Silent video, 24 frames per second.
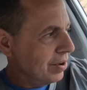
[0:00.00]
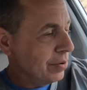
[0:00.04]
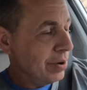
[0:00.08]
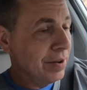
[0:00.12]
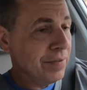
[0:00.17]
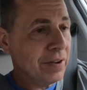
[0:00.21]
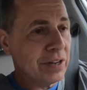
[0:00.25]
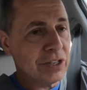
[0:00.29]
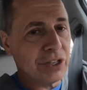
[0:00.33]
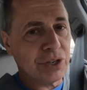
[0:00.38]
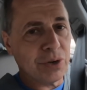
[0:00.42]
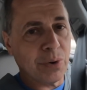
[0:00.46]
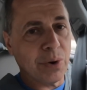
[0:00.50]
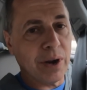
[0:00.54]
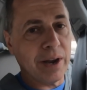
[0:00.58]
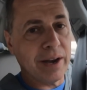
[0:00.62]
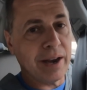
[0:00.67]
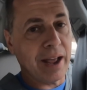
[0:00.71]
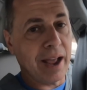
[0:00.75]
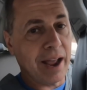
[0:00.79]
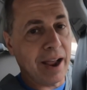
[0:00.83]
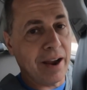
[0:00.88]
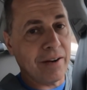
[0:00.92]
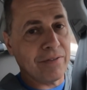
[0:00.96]
We've enjoyed
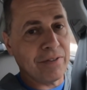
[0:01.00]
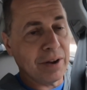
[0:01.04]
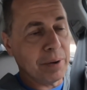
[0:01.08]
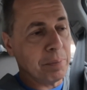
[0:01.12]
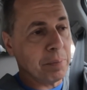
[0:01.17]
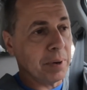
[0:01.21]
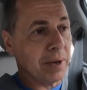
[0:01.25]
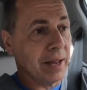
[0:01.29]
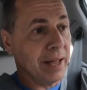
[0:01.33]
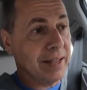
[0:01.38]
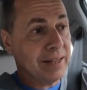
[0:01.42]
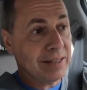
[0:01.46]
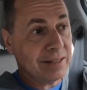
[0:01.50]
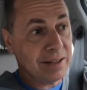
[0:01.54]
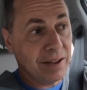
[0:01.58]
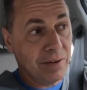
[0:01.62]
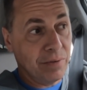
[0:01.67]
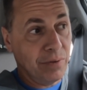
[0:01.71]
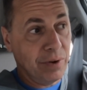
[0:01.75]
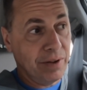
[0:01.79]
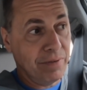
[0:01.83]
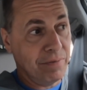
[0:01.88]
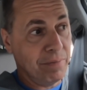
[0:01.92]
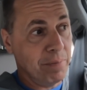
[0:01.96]
every place that
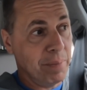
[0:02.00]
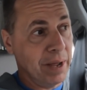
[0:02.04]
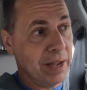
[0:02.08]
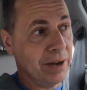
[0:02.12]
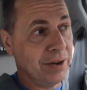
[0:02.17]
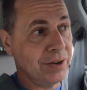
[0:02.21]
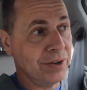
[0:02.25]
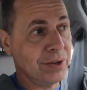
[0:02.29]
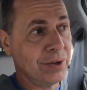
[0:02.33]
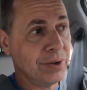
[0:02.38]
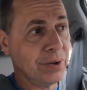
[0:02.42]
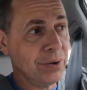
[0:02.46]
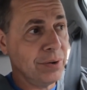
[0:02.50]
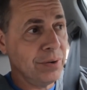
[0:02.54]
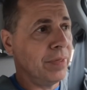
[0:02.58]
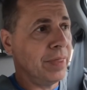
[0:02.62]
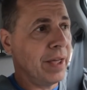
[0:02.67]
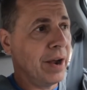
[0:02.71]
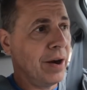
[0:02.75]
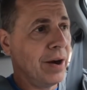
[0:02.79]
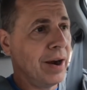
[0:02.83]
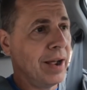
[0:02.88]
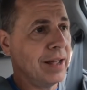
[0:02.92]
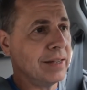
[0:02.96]
we've been to.
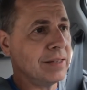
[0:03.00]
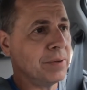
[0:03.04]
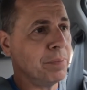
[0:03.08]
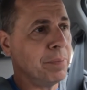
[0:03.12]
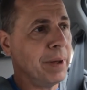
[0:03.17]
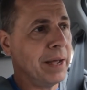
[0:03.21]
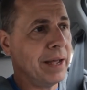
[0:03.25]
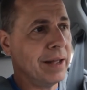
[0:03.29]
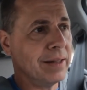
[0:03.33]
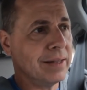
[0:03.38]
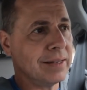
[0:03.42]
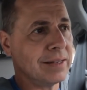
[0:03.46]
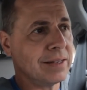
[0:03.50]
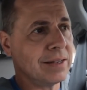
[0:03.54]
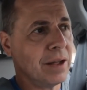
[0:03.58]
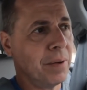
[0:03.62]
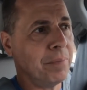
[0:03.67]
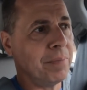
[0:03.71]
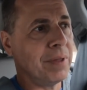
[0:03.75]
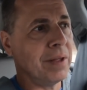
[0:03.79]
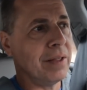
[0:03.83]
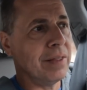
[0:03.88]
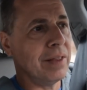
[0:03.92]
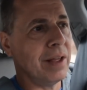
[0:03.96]
There has been
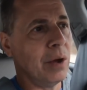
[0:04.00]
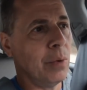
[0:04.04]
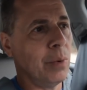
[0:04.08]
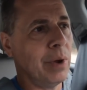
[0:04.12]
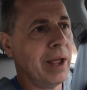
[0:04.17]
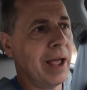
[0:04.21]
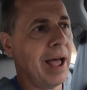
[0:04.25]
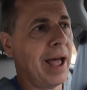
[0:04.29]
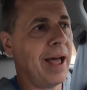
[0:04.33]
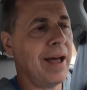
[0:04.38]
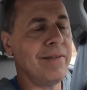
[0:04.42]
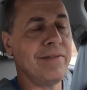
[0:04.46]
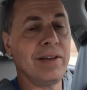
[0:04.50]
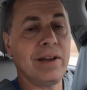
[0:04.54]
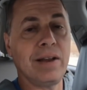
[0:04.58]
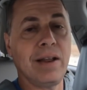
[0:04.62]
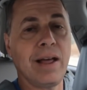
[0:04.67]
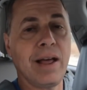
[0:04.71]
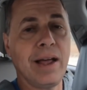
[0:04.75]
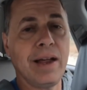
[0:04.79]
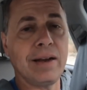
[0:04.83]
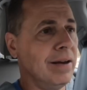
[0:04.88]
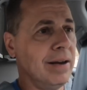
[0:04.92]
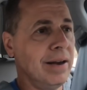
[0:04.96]
something that we haven't
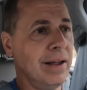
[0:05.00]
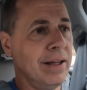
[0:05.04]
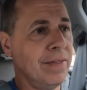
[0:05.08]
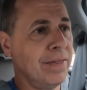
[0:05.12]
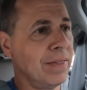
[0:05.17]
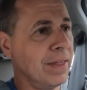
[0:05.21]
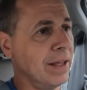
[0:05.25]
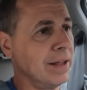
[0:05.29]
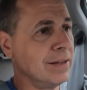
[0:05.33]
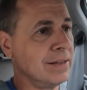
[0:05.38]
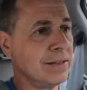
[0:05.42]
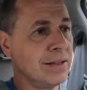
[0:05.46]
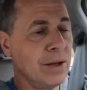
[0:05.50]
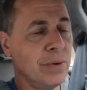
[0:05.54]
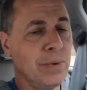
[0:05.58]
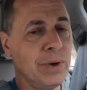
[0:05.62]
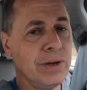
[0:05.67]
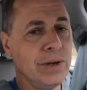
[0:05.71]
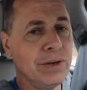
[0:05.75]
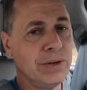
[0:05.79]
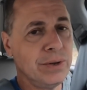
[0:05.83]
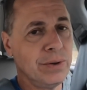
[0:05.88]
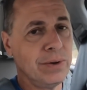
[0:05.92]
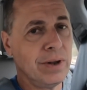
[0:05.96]
liked and things that we
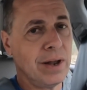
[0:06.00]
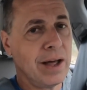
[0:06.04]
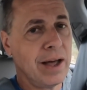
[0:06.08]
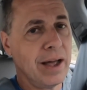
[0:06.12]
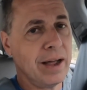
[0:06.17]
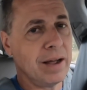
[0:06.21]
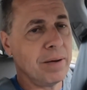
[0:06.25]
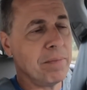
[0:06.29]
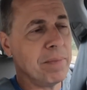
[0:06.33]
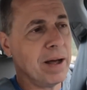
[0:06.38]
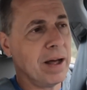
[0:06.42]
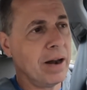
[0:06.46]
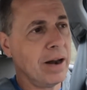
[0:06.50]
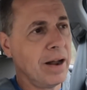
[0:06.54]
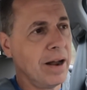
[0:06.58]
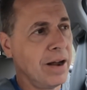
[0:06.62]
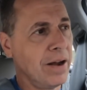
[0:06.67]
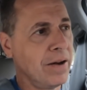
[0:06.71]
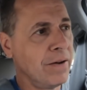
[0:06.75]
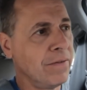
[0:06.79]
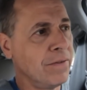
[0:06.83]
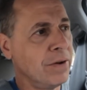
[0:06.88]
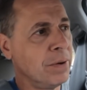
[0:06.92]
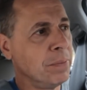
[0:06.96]
do like about
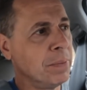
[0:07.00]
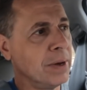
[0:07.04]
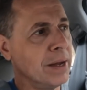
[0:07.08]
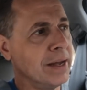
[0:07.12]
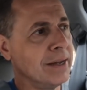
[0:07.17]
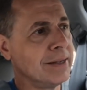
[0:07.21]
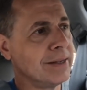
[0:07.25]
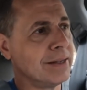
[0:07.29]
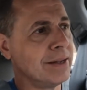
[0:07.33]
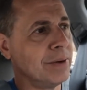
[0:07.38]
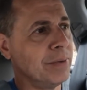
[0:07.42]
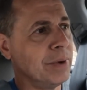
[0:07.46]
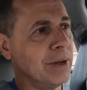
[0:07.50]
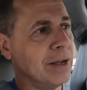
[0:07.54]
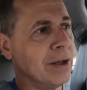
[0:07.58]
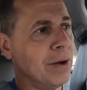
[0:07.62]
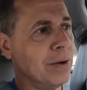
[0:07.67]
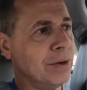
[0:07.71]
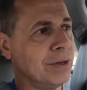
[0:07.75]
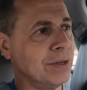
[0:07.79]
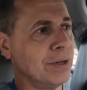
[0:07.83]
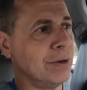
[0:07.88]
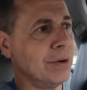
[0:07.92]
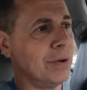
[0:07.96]
every place that we go
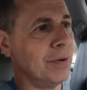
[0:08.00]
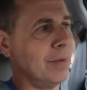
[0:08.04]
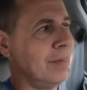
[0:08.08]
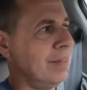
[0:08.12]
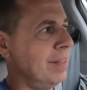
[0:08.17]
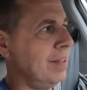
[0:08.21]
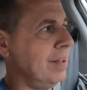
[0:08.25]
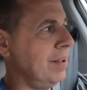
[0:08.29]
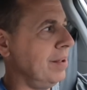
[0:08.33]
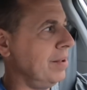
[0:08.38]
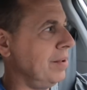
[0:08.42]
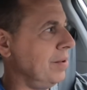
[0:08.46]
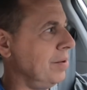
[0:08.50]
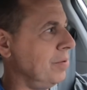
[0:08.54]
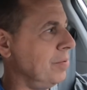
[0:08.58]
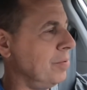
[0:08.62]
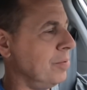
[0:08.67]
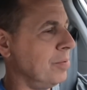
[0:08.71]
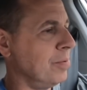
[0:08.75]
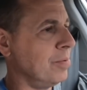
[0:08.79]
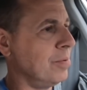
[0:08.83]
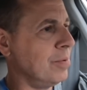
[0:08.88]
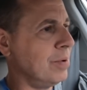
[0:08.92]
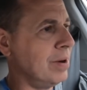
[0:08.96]
to. The
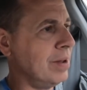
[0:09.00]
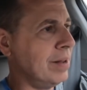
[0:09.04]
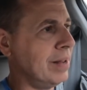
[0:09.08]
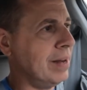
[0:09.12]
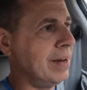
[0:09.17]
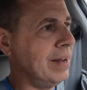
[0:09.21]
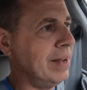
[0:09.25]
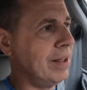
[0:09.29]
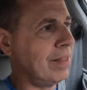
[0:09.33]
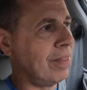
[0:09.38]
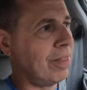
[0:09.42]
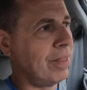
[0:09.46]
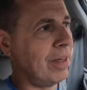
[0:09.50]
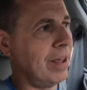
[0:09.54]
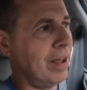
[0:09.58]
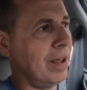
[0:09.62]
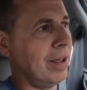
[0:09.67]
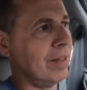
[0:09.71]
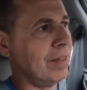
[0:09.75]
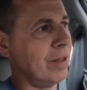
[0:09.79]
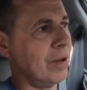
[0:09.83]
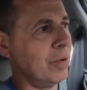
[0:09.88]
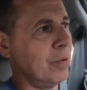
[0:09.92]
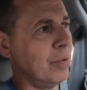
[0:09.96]
really neat
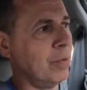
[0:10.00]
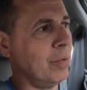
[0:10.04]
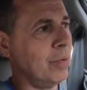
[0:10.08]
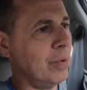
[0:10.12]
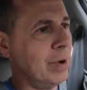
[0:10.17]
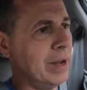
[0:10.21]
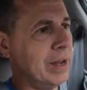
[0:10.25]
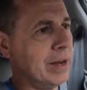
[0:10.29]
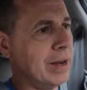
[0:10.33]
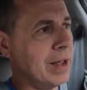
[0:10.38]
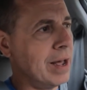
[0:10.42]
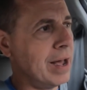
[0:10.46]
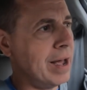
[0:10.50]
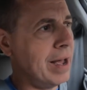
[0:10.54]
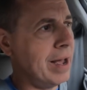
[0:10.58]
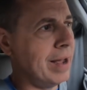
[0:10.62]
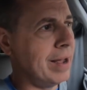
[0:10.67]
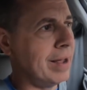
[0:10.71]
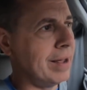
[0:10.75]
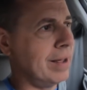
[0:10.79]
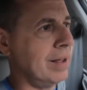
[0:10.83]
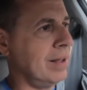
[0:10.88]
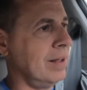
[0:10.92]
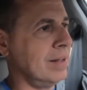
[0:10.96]
thing that we
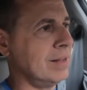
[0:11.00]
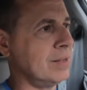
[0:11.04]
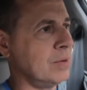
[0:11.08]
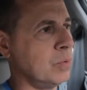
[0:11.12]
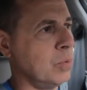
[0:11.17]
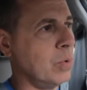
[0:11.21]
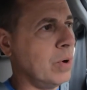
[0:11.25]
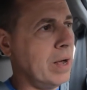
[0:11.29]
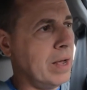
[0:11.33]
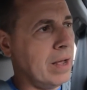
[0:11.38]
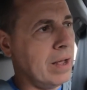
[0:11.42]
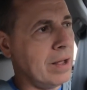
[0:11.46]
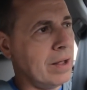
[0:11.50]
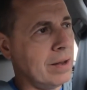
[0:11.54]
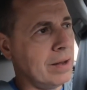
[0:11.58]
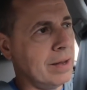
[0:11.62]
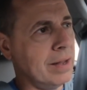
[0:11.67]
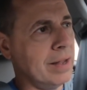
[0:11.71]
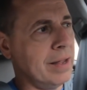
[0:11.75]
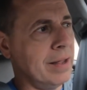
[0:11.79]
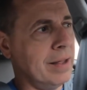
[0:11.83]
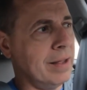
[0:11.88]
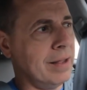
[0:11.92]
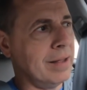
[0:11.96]
like as well
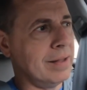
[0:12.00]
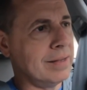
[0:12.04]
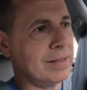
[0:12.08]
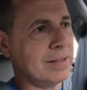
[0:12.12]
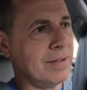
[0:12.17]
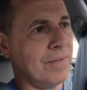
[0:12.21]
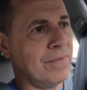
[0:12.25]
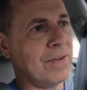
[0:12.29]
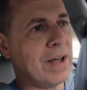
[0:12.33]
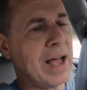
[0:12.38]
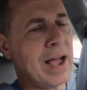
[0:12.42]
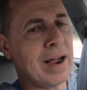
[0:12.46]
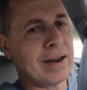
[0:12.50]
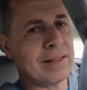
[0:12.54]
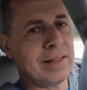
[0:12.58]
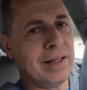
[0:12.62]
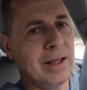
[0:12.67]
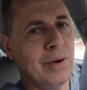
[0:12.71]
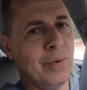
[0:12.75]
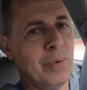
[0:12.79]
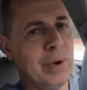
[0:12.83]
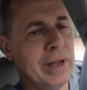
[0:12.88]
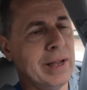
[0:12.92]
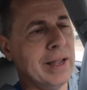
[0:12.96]
is the fact
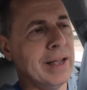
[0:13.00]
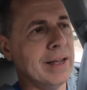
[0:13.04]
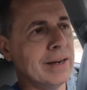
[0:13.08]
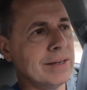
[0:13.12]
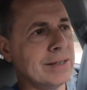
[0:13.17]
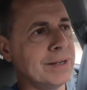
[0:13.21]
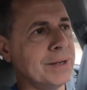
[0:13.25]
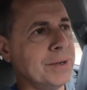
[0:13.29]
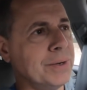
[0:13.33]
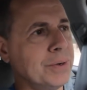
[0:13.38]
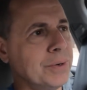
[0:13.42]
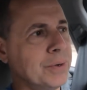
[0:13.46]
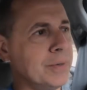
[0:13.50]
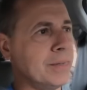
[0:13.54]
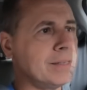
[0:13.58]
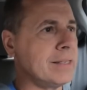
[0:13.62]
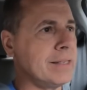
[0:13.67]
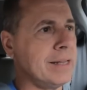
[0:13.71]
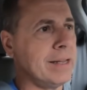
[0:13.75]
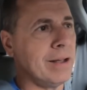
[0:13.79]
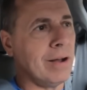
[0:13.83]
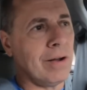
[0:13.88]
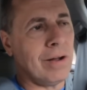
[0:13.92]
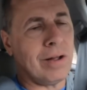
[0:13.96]
that we get to
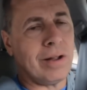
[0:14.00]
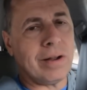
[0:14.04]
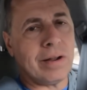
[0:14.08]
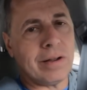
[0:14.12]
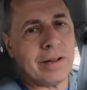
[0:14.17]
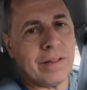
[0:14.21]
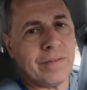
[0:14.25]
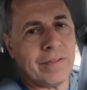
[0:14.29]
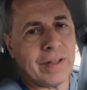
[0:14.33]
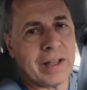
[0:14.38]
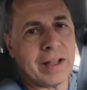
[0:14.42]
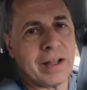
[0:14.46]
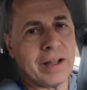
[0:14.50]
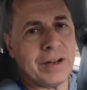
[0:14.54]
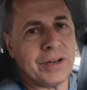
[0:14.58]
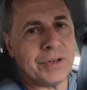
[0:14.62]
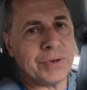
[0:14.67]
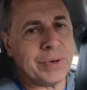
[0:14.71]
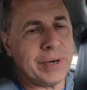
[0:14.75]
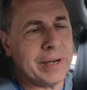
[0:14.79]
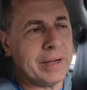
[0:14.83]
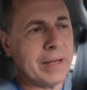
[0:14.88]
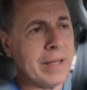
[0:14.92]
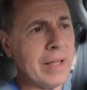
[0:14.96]
see all of the
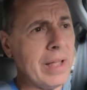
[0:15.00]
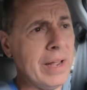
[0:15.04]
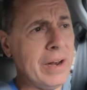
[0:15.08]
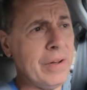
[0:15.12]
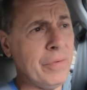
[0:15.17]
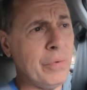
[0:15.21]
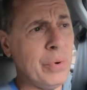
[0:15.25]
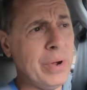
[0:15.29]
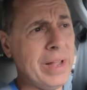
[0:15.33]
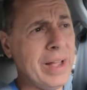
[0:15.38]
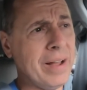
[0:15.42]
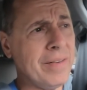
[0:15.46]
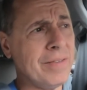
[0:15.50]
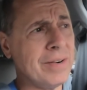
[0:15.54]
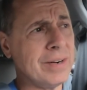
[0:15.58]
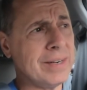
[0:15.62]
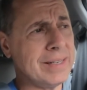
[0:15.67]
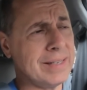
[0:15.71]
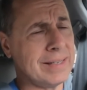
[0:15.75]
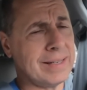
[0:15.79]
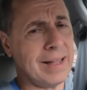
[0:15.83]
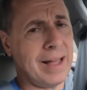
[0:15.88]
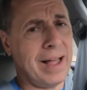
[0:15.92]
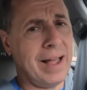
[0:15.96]
country. And if we ever
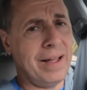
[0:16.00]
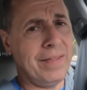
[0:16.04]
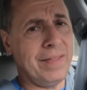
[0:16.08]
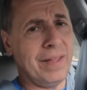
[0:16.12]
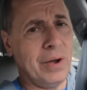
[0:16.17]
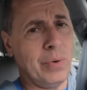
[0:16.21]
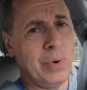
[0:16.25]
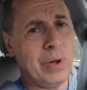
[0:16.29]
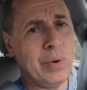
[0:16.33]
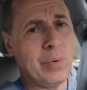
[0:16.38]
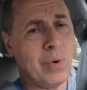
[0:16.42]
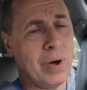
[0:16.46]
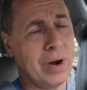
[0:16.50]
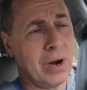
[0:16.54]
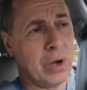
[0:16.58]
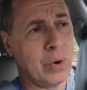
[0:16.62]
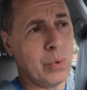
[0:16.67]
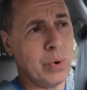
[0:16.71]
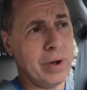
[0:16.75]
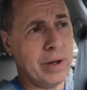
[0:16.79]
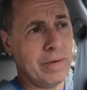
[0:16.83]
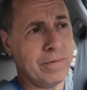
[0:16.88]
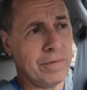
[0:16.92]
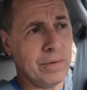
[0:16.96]
decide that we want to
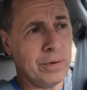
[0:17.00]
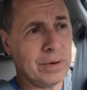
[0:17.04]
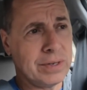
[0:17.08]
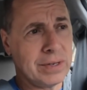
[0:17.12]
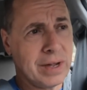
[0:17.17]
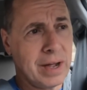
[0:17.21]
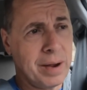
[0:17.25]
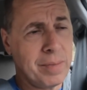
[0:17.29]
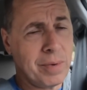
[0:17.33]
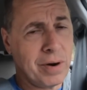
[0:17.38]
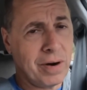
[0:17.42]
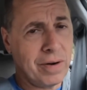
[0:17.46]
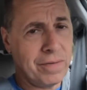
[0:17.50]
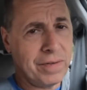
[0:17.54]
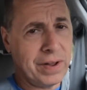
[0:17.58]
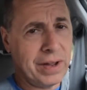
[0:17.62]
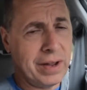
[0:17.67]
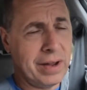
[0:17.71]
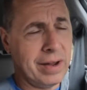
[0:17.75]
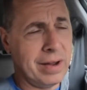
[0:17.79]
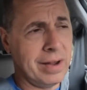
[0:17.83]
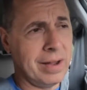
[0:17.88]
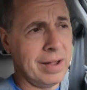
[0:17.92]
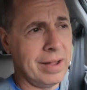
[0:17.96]
quit full-time
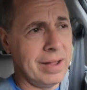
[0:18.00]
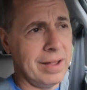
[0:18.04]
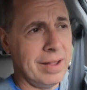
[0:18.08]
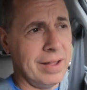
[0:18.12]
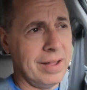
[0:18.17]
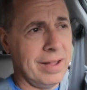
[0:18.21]
RVing,